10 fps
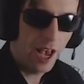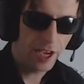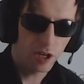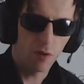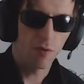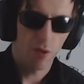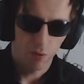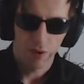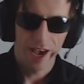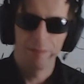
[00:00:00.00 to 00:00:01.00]
and go for
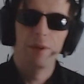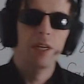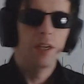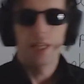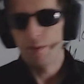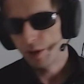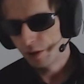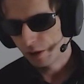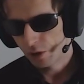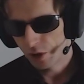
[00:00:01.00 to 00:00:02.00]
the ram. They will
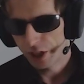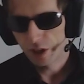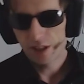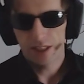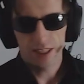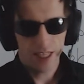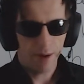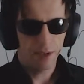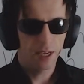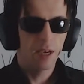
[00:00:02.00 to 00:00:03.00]
not usually not see it
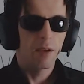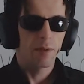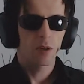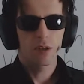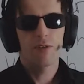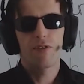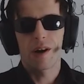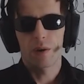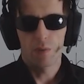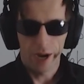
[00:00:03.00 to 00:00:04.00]
coming because you're
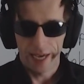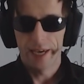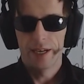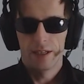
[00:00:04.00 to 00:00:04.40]
far away.